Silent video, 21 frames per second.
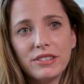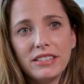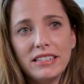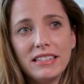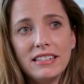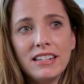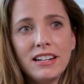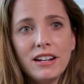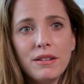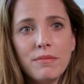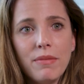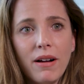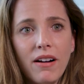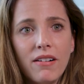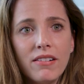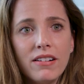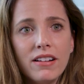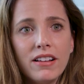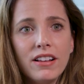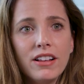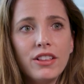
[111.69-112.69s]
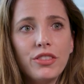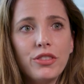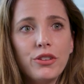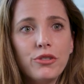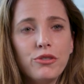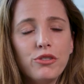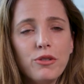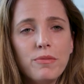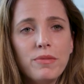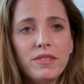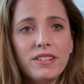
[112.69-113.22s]
really neat about the
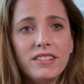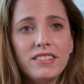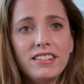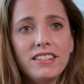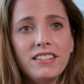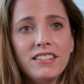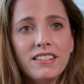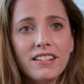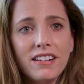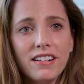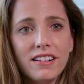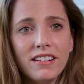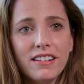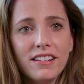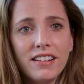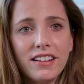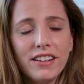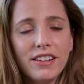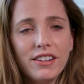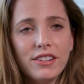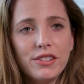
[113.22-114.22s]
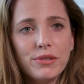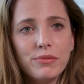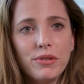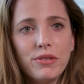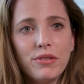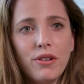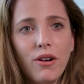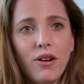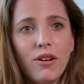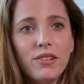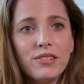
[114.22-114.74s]
group at Adena is
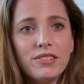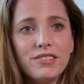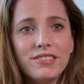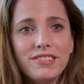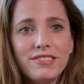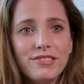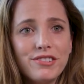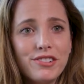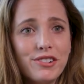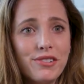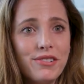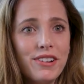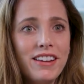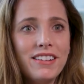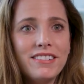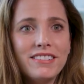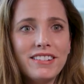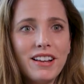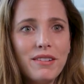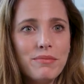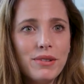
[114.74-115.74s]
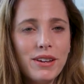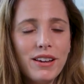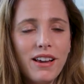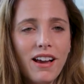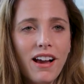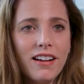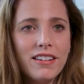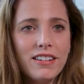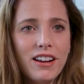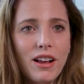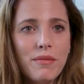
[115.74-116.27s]
we all trained at big
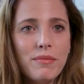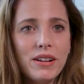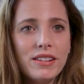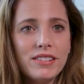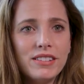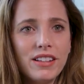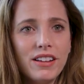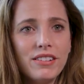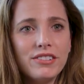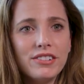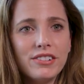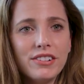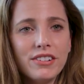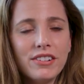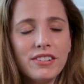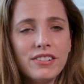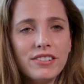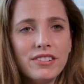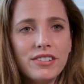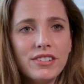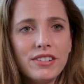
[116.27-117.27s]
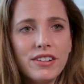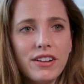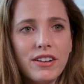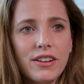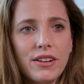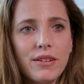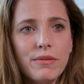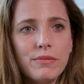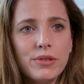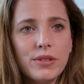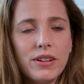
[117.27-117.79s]
academic centers.
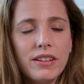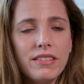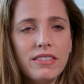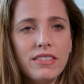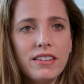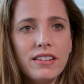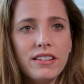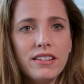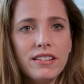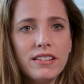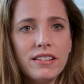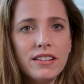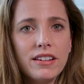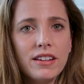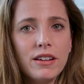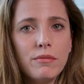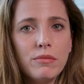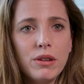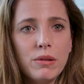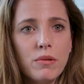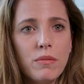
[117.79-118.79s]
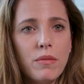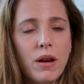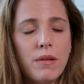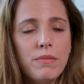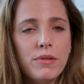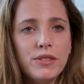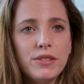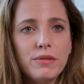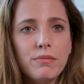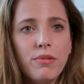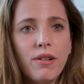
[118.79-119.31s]
So I think people might be
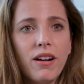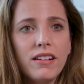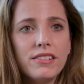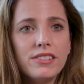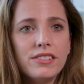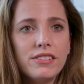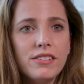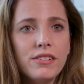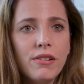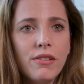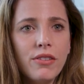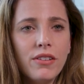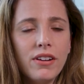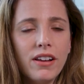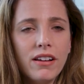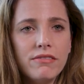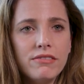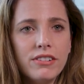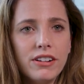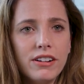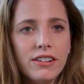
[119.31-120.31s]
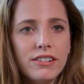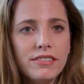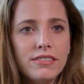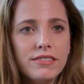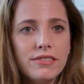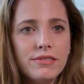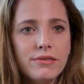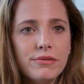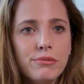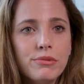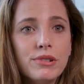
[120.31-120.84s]
surprised to know that I've
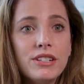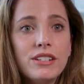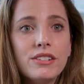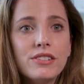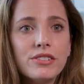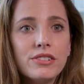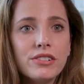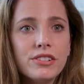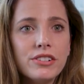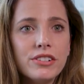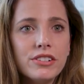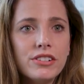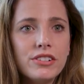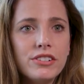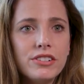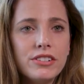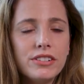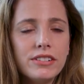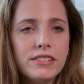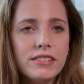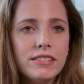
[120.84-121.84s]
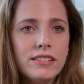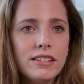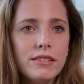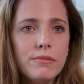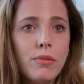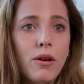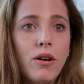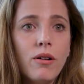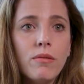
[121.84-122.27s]
done research and